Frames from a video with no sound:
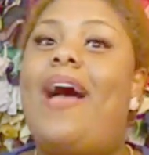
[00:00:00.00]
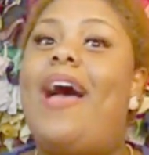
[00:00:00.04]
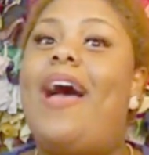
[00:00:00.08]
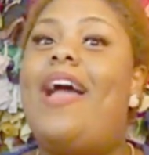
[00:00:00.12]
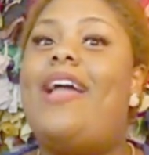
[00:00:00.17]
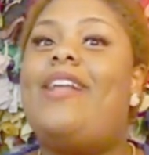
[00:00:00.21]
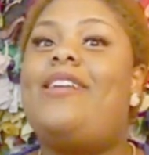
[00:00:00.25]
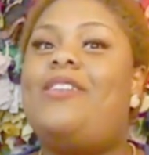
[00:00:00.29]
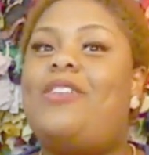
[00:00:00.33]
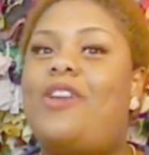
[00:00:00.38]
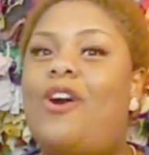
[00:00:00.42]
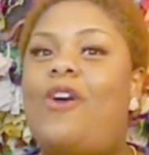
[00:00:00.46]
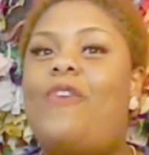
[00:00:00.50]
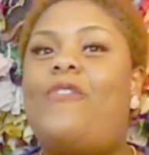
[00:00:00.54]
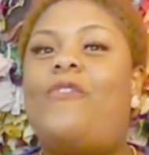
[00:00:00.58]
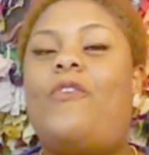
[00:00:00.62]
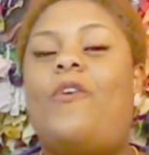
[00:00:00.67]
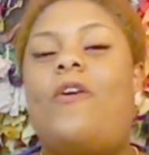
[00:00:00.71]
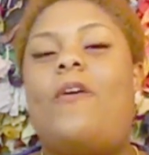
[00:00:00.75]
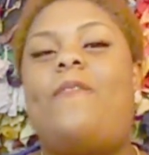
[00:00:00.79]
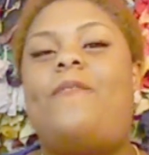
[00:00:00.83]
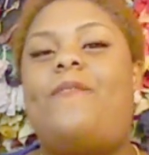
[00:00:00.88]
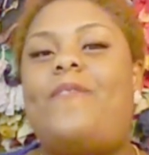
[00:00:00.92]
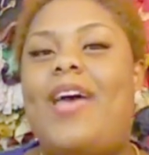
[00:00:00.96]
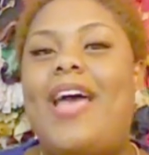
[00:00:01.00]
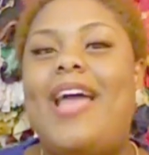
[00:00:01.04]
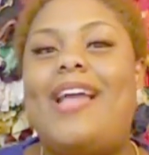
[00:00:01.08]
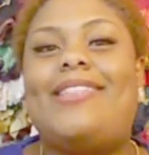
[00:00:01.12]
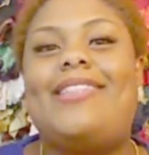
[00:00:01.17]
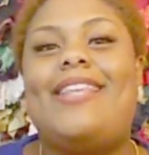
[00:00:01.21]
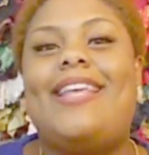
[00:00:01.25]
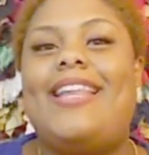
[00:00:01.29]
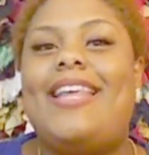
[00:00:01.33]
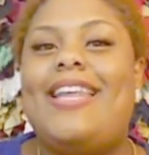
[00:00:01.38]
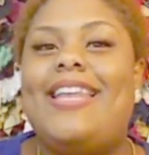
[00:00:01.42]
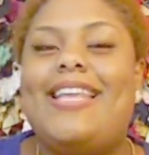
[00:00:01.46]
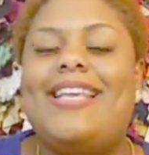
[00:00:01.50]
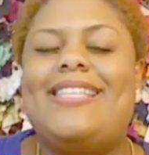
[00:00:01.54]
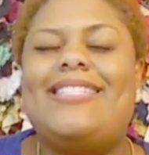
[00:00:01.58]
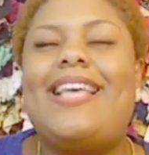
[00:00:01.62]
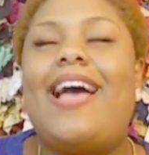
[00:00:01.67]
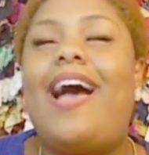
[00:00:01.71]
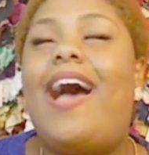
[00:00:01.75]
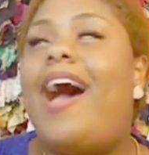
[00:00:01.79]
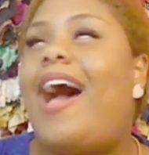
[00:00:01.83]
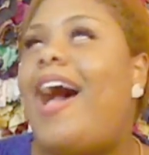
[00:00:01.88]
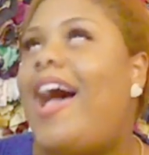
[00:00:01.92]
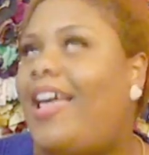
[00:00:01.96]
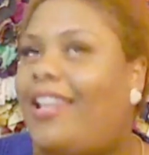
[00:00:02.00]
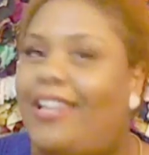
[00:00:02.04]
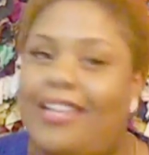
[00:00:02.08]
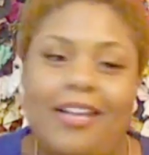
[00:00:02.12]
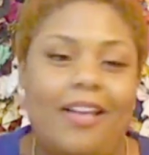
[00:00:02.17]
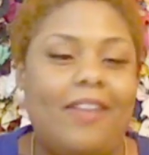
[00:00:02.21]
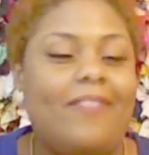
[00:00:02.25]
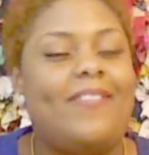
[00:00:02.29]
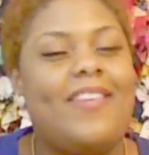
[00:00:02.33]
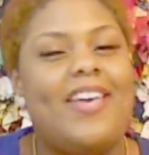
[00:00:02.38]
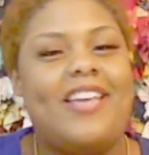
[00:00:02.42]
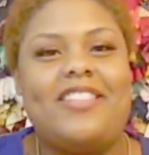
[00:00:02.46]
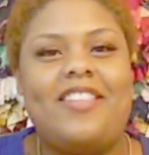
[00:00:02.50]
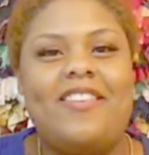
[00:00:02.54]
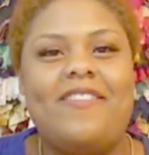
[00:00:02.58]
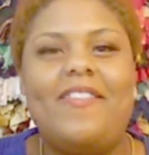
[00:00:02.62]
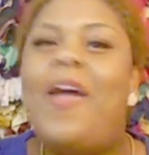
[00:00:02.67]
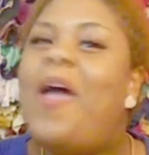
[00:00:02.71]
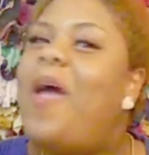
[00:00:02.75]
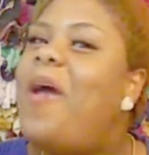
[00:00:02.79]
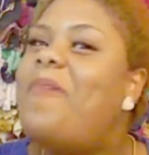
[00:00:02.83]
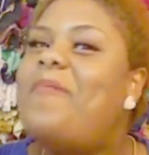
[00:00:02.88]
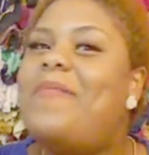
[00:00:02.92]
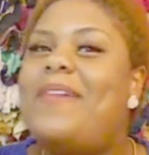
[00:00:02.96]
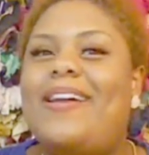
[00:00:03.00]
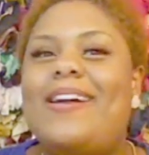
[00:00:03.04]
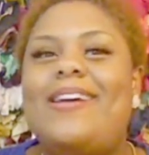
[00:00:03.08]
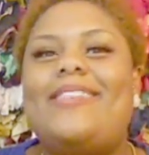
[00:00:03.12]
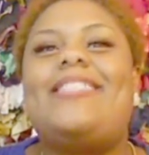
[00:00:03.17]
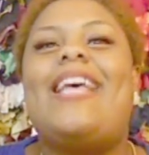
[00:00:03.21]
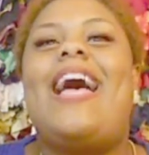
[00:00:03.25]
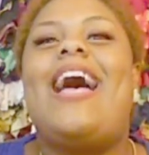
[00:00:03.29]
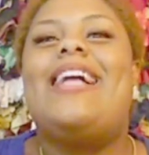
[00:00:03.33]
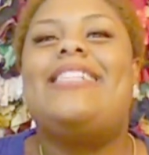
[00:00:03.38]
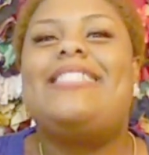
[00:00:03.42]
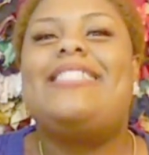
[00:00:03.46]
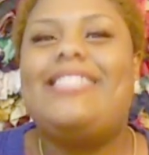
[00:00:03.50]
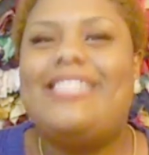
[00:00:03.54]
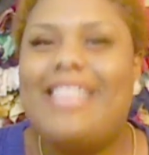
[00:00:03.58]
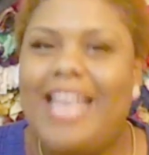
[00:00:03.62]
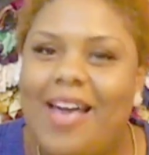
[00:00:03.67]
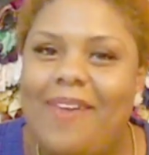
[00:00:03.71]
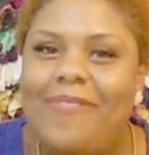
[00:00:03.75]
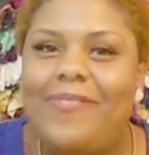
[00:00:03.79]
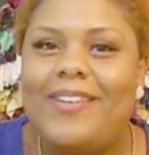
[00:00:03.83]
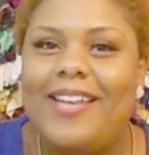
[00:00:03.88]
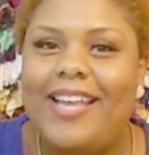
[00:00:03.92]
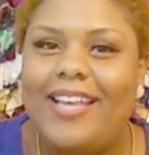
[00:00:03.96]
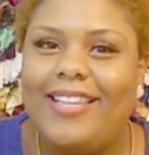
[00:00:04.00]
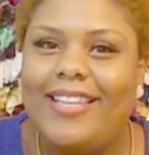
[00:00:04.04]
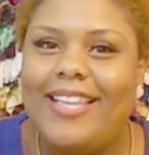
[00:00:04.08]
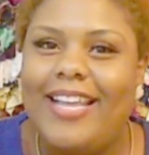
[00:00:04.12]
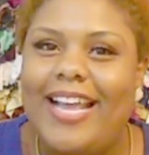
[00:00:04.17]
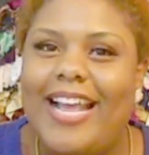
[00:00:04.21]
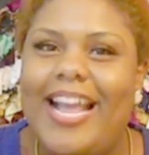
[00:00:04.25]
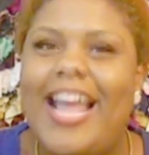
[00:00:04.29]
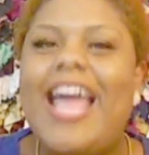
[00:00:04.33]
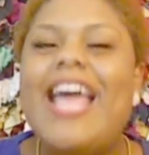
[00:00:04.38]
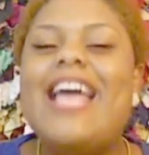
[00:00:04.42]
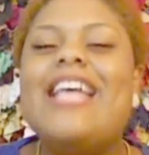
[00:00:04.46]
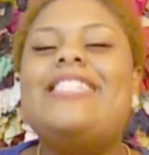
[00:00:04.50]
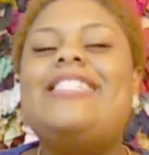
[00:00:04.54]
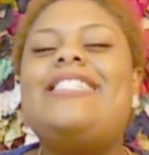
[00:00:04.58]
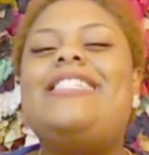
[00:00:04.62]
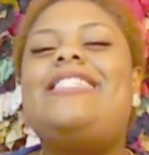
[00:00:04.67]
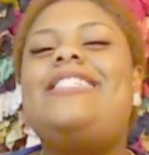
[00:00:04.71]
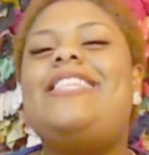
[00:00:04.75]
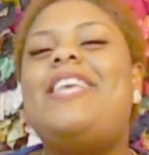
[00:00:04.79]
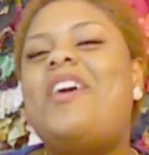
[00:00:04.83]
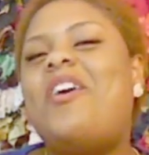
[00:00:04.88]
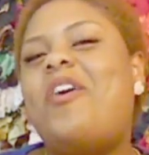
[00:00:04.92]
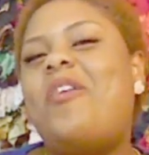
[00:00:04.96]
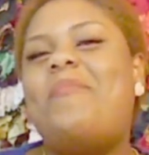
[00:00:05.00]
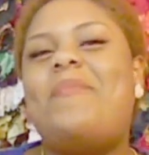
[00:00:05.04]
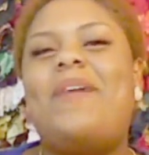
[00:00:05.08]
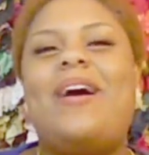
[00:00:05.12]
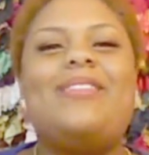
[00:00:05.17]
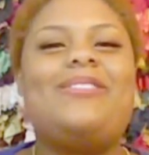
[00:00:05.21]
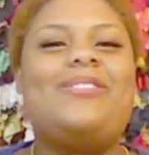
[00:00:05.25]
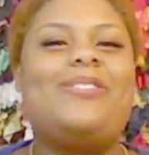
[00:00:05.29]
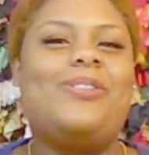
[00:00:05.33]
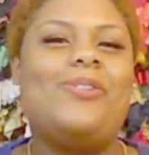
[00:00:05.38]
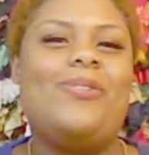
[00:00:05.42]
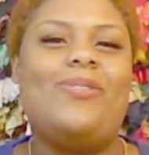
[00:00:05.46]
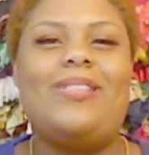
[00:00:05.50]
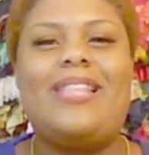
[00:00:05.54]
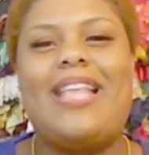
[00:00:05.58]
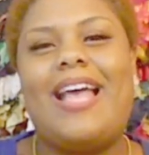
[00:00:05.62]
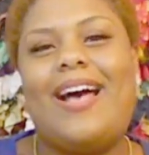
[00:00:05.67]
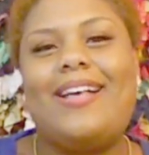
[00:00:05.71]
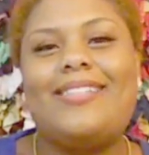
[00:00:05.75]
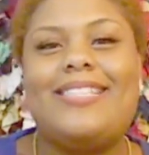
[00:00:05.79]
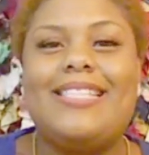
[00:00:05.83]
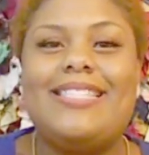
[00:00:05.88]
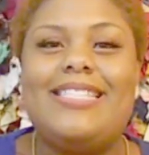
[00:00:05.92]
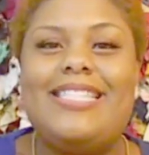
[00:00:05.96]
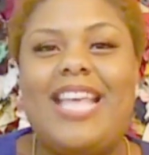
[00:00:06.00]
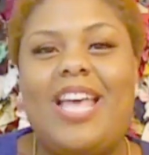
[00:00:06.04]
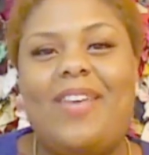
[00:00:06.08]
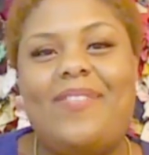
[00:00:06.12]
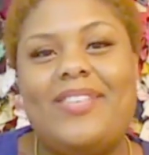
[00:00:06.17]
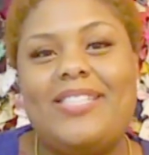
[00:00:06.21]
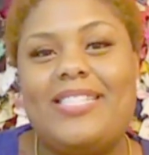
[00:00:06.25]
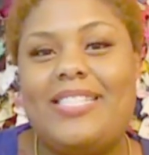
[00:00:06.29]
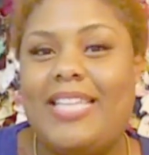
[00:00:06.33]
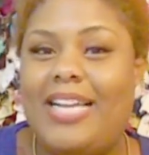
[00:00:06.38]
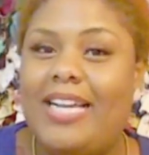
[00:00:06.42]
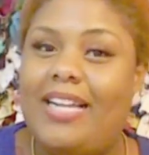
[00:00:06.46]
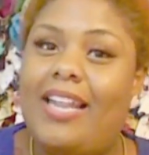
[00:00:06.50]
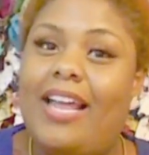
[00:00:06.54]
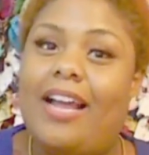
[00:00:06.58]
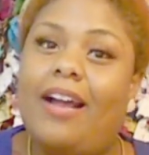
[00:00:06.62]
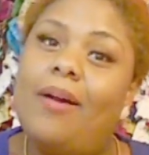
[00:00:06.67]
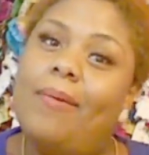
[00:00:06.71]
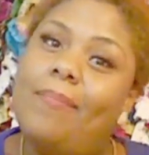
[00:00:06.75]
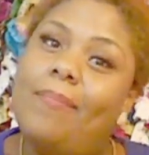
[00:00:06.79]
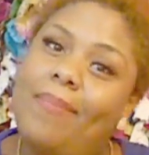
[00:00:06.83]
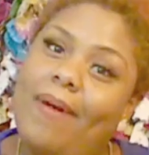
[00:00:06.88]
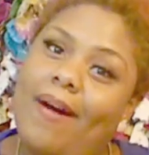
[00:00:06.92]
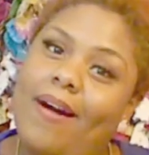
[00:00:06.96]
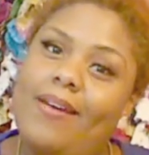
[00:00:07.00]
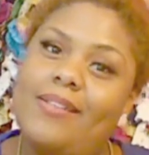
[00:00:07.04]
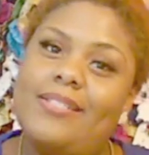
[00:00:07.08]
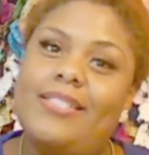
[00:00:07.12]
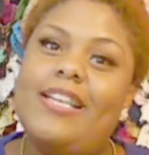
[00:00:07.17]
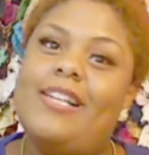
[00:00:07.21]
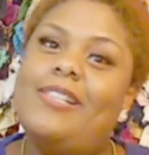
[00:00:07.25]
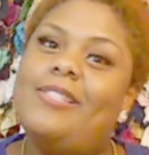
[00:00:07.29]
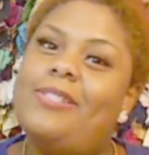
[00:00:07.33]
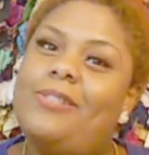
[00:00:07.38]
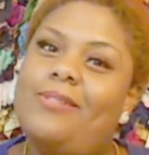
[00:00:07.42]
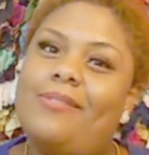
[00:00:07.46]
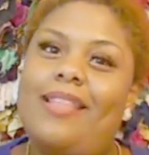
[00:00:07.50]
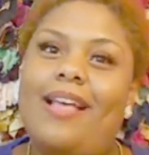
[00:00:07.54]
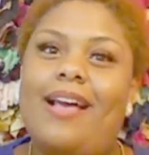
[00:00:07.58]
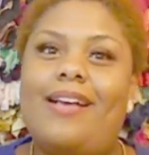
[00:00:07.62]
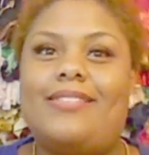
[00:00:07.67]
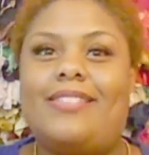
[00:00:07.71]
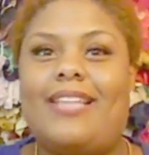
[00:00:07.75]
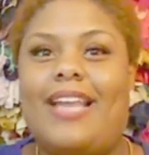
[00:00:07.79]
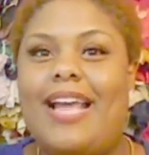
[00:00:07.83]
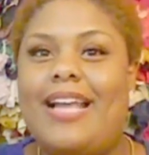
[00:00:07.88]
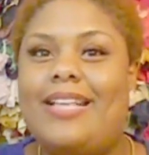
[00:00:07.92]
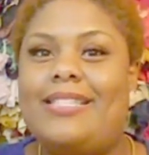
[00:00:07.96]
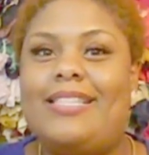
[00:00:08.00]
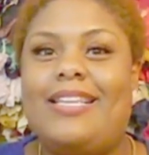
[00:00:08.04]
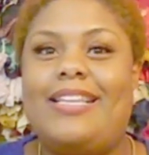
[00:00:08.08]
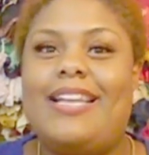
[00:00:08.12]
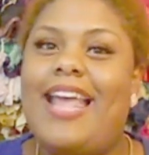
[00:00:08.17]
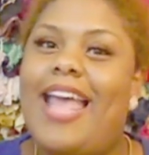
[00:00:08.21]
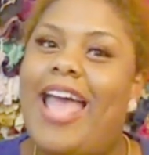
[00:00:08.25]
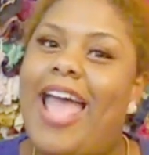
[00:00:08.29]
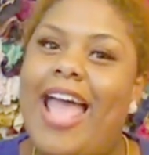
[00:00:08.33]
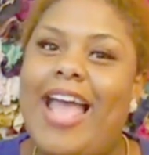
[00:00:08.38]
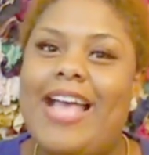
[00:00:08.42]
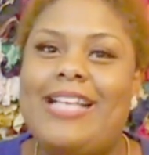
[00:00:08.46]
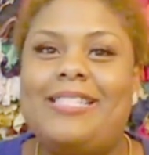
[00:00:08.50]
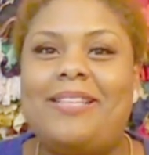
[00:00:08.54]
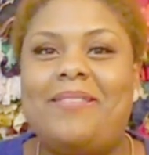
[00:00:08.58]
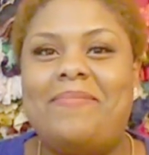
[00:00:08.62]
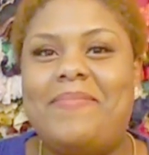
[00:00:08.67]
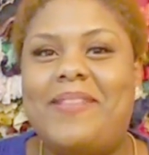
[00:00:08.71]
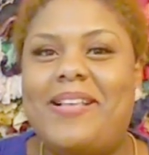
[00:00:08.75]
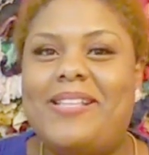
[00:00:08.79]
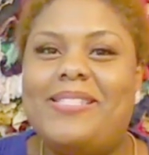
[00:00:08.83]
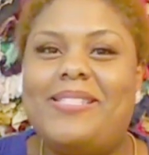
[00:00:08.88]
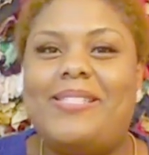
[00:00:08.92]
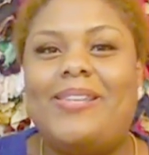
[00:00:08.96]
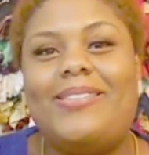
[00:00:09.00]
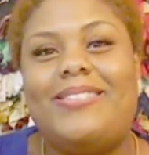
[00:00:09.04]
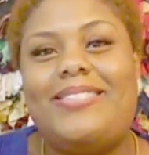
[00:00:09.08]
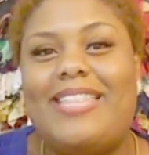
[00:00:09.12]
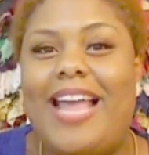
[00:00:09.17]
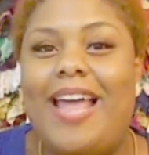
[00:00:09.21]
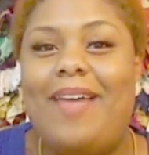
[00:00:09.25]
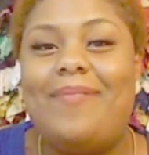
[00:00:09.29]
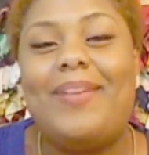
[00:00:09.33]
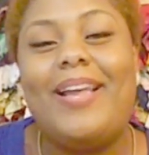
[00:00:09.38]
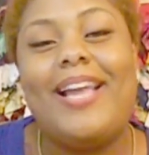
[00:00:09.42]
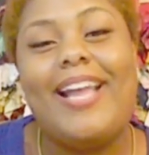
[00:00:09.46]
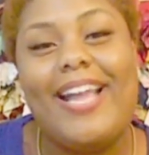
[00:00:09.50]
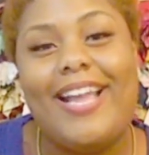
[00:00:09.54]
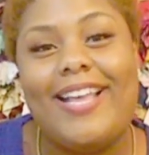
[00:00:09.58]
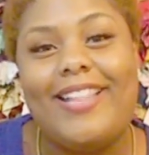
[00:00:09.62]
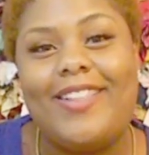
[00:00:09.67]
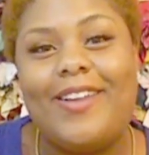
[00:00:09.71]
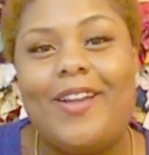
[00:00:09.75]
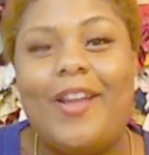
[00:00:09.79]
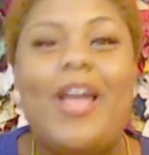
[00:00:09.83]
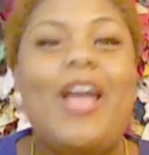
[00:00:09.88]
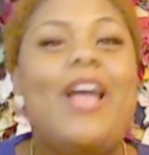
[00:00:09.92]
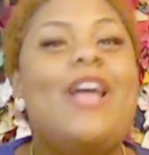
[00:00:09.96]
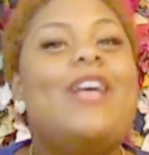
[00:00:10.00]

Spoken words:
I know for a fact that it is highly effective because I definitely sealed my 2017 like a boss, and 2018 hasn't been so shabby either.